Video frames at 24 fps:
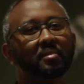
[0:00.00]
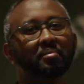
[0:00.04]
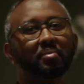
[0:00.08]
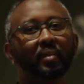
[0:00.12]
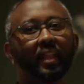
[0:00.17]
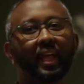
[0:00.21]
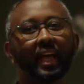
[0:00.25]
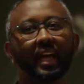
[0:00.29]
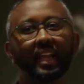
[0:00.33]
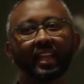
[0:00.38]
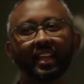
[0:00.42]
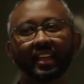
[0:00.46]
the
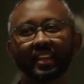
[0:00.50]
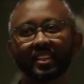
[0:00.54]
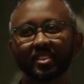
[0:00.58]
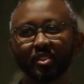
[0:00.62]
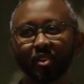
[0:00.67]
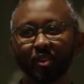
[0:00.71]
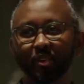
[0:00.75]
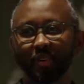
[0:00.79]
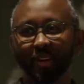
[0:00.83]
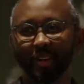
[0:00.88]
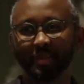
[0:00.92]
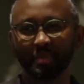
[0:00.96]
planning has
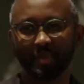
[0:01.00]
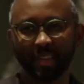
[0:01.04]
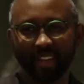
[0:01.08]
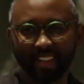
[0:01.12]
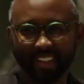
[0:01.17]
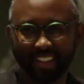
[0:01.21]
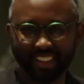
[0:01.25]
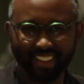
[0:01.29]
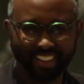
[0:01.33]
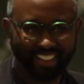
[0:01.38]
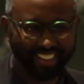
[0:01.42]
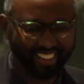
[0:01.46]
already
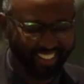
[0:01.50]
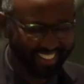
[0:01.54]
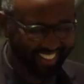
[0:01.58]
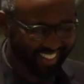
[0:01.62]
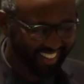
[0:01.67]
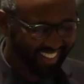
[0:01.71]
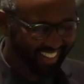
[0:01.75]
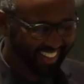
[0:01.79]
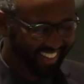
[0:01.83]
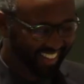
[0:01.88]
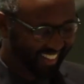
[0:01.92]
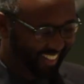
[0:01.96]
been
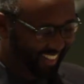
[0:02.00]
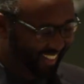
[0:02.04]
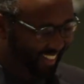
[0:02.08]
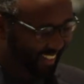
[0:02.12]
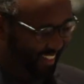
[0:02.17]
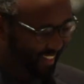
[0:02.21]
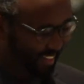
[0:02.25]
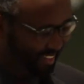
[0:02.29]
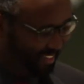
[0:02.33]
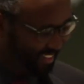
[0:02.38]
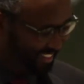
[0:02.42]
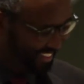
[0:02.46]

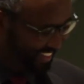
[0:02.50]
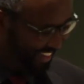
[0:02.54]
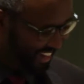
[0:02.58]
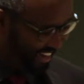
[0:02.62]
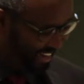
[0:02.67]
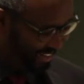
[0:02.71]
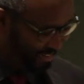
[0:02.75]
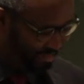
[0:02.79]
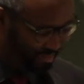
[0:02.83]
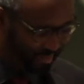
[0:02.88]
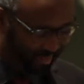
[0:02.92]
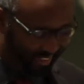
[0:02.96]
closed
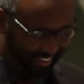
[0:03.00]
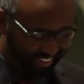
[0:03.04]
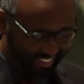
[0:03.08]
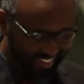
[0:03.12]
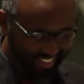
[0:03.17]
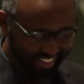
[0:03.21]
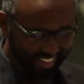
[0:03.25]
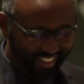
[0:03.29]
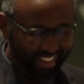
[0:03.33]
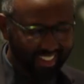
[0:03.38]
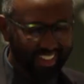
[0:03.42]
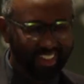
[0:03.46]
off. But
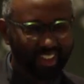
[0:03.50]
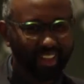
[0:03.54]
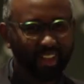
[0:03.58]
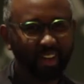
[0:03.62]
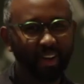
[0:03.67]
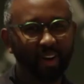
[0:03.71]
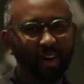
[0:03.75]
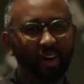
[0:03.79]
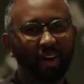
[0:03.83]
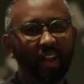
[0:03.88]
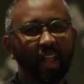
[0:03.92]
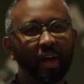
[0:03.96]

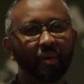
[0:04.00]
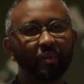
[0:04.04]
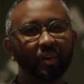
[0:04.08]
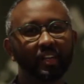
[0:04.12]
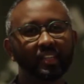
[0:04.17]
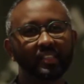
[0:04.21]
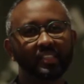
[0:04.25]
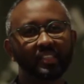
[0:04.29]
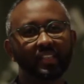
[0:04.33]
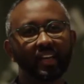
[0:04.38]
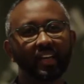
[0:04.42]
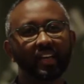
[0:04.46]
all I
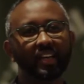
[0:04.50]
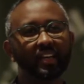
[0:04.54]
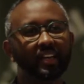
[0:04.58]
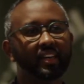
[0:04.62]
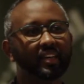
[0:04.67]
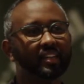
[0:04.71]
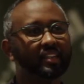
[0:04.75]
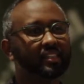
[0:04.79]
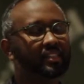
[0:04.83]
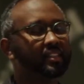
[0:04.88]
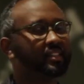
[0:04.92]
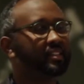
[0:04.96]
want to
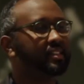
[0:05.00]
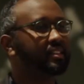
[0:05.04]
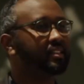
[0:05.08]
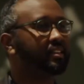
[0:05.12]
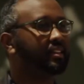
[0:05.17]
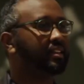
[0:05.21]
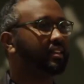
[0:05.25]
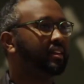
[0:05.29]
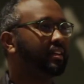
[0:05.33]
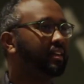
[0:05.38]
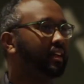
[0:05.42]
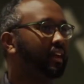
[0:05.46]
say is,
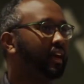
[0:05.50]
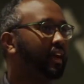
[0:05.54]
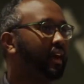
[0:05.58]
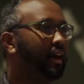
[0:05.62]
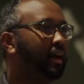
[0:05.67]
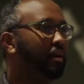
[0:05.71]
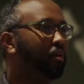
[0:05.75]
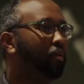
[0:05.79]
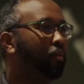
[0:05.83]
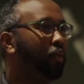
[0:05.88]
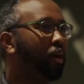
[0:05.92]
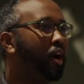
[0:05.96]

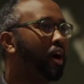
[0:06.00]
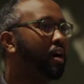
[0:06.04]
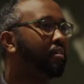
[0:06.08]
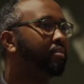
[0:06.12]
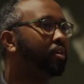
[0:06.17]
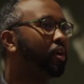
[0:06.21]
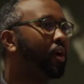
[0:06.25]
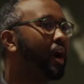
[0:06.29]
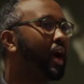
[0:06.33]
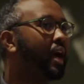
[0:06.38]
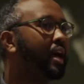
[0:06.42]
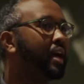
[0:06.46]

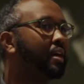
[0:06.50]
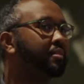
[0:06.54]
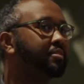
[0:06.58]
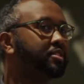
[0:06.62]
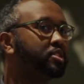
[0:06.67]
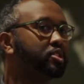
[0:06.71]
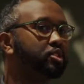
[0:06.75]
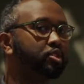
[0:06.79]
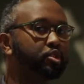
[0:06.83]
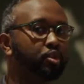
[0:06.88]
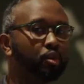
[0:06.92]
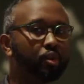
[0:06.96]
wherever I have
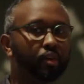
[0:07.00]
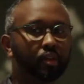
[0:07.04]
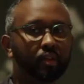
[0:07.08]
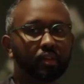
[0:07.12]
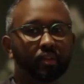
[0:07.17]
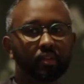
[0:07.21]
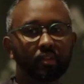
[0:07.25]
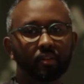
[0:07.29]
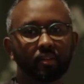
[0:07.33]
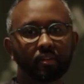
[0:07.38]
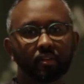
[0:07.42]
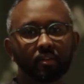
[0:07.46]

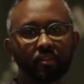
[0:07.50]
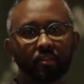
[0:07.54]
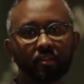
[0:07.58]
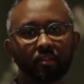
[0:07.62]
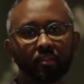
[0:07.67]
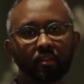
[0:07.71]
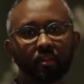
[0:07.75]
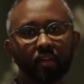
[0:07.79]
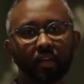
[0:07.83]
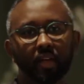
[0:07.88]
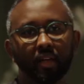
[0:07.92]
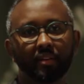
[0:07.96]
stood
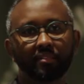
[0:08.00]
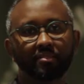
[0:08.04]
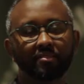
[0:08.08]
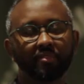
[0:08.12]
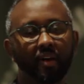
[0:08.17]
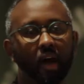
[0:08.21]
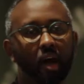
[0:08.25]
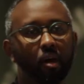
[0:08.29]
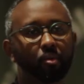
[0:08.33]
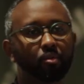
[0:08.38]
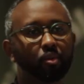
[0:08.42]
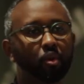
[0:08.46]
and
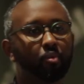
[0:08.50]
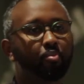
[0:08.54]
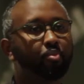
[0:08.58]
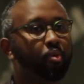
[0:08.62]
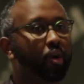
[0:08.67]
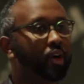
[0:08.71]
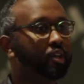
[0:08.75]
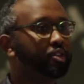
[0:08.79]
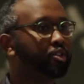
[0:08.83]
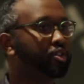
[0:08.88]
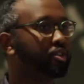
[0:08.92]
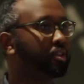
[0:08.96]
found
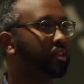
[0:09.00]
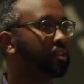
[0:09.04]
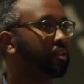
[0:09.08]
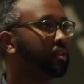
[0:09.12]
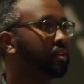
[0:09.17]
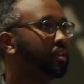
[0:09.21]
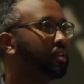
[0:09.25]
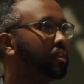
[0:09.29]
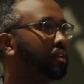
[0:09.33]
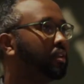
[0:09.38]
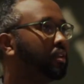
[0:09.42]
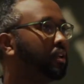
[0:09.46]
oppression,
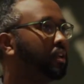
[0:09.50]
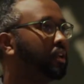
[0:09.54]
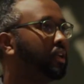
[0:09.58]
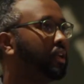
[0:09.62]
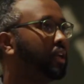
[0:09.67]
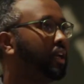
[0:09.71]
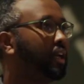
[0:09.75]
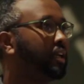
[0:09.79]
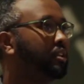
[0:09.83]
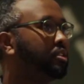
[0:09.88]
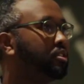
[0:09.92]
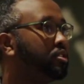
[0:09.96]

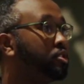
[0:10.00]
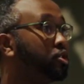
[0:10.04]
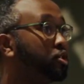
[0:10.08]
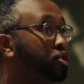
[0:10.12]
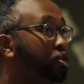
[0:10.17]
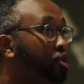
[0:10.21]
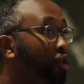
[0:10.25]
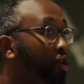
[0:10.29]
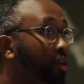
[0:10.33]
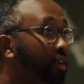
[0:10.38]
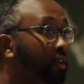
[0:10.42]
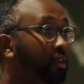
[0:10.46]
and
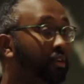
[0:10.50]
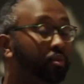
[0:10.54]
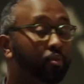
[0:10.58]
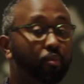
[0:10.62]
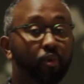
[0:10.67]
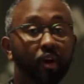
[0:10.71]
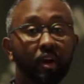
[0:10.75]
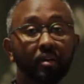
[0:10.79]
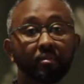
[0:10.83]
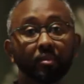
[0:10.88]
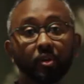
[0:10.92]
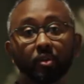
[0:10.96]
stood
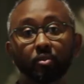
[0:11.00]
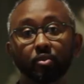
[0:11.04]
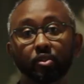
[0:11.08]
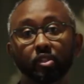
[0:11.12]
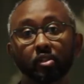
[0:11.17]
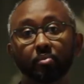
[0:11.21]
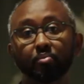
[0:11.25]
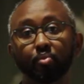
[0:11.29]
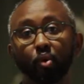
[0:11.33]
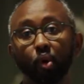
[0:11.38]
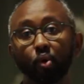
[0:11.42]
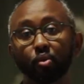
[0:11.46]
wherever it
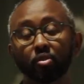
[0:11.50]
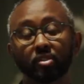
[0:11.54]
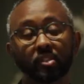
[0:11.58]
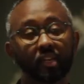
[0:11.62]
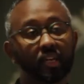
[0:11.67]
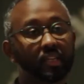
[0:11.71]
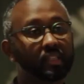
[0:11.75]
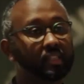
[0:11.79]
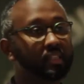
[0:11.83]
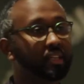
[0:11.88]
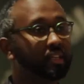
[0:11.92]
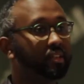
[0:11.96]
was a
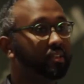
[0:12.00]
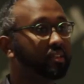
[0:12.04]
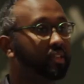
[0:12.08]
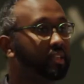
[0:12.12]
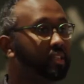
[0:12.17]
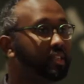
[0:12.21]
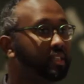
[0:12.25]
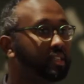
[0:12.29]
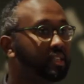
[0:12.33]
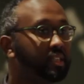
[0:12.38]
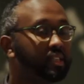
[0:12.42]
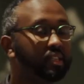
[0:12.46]
protest at
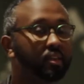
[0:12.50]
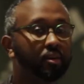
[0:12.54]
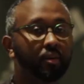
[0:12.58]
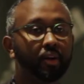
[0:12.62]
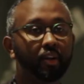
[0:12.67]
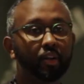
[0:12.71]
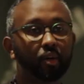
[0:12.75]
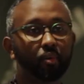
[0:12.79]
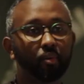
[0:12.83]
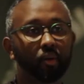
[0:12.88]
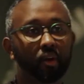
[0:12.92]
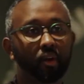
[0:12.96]
DC or
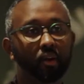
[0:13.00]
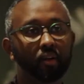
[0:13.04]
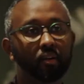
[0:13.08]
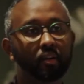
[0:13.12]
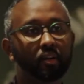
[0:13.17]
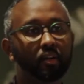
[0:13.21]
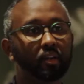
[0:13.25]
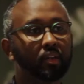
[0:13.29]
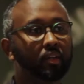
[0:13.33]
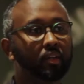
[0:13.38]
anywhere,